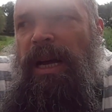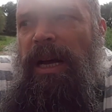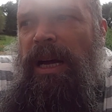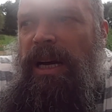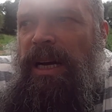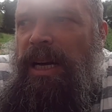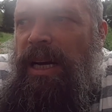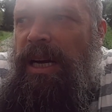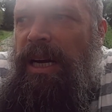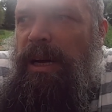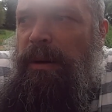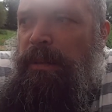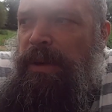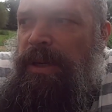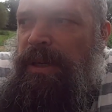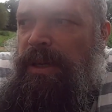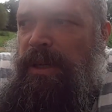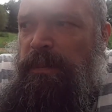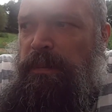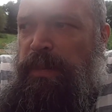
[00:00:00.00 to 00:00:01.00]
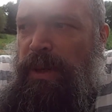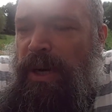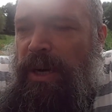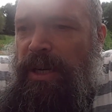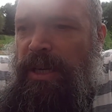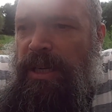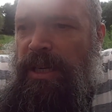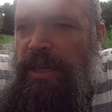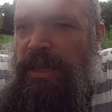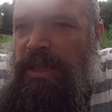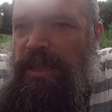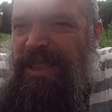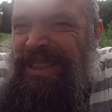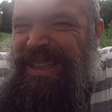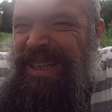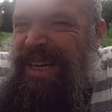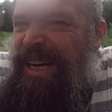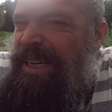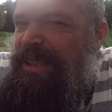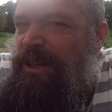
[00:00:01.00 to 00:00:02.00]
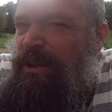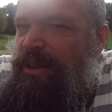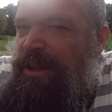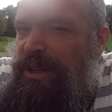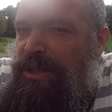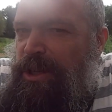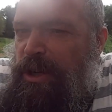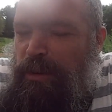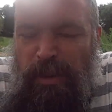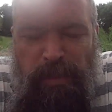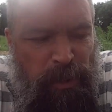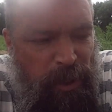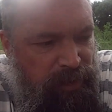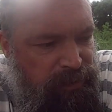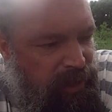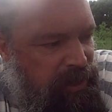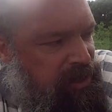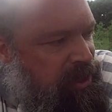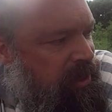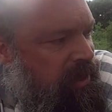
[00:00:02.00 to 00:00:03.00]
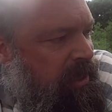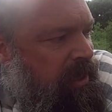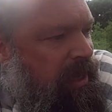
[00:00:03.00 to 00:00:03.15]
But I don't think it's going to be perfect.